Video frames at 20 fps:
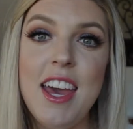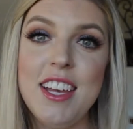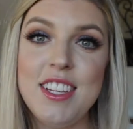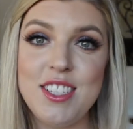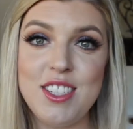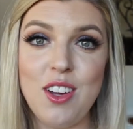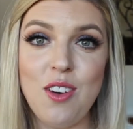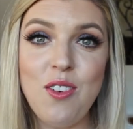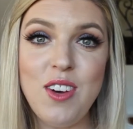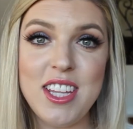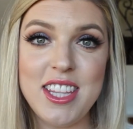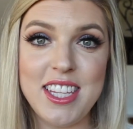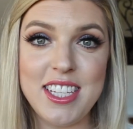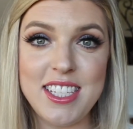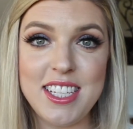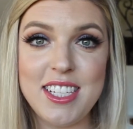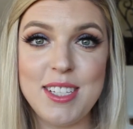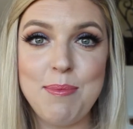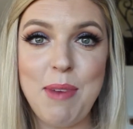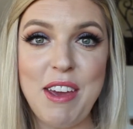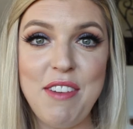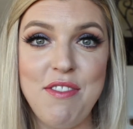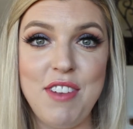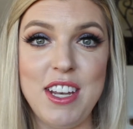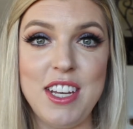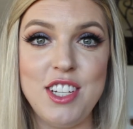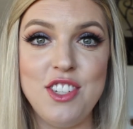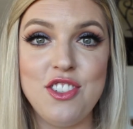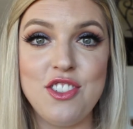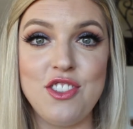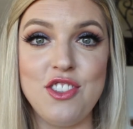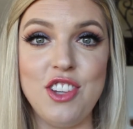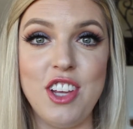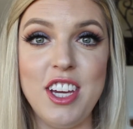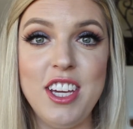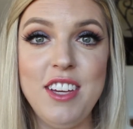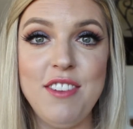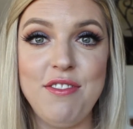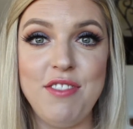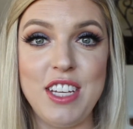So this is my finished look